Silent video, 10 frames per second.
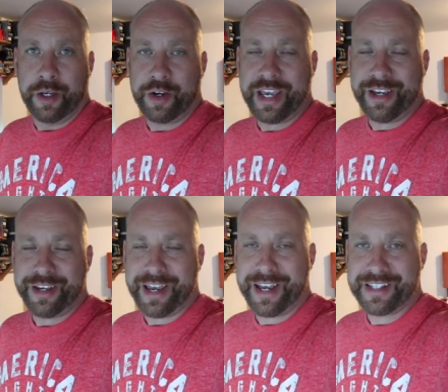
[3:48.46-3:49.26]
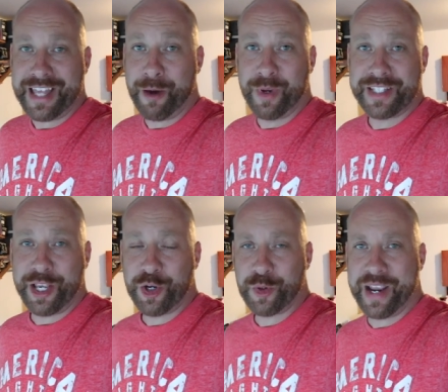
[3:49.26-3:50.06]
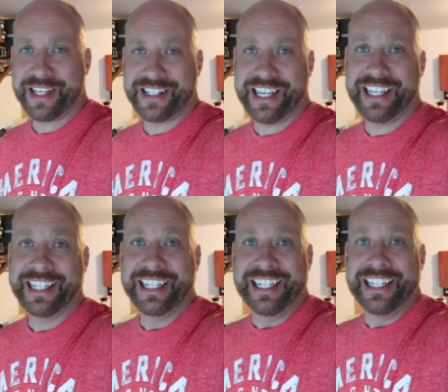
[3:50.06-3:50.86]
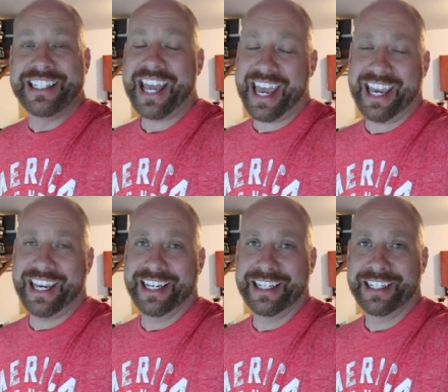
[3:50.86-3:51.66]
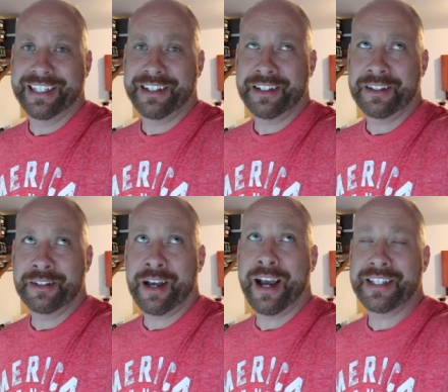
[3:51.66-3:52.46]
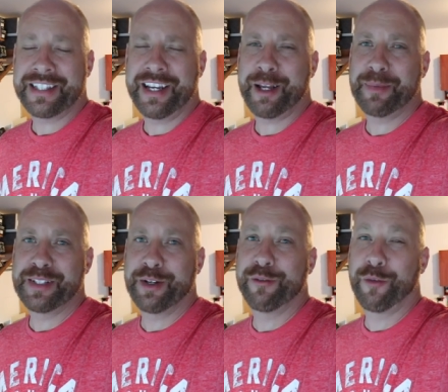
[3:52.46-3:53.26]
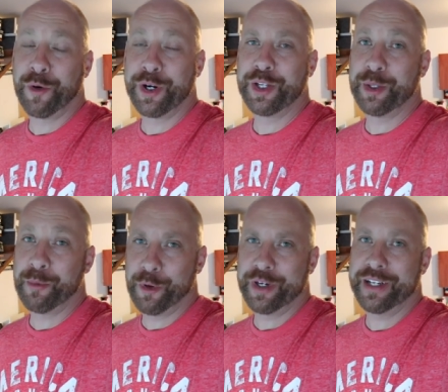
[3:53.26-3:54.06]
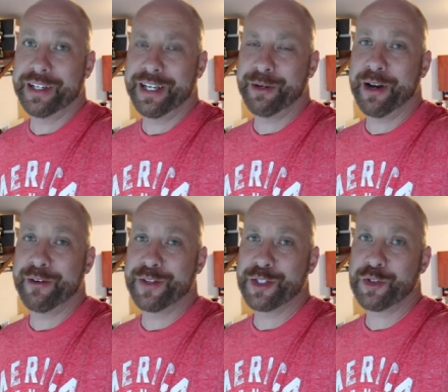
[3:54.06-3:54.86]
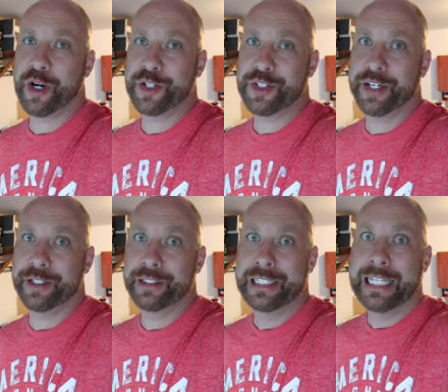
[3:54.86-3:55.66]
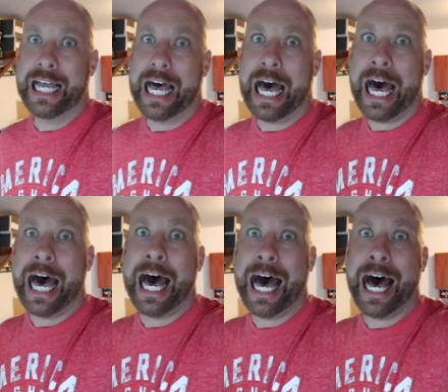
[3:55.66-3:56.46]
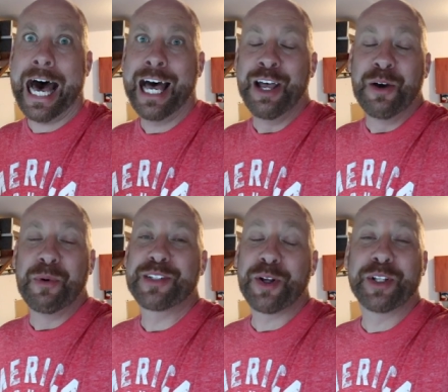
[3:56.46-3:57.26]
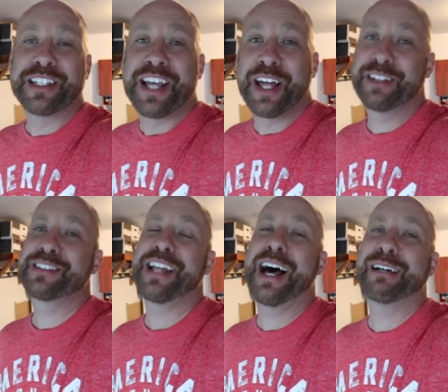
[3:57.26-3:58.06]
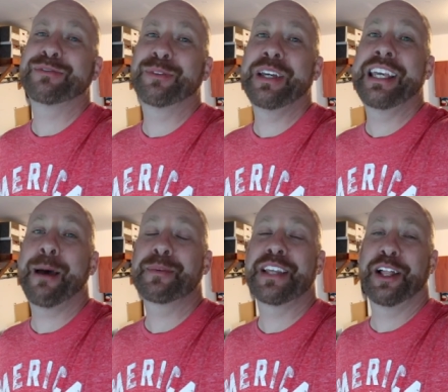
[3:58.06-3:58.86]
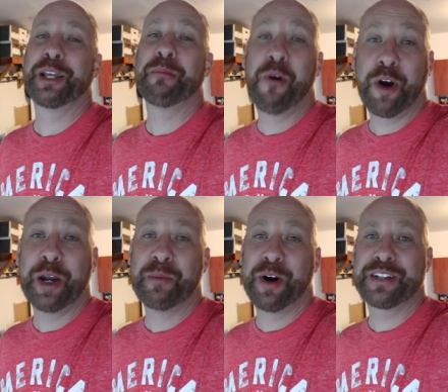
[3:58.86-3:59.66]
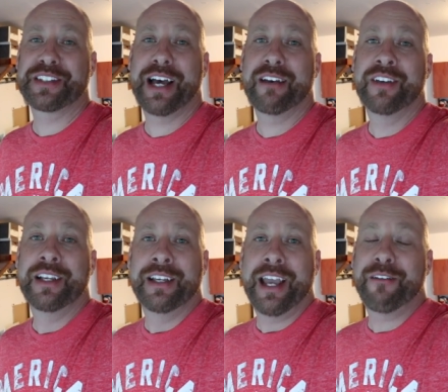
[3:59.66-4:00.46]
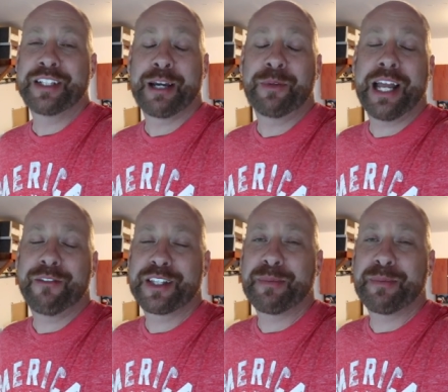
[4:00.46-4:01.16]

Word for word: Okay, you guys, that was a crazy day. I stayed up until four in the morning getting ready for this garage sale. Ah! We sold a ton of stuff. We kept selling more and more stuff. Every time we'd have a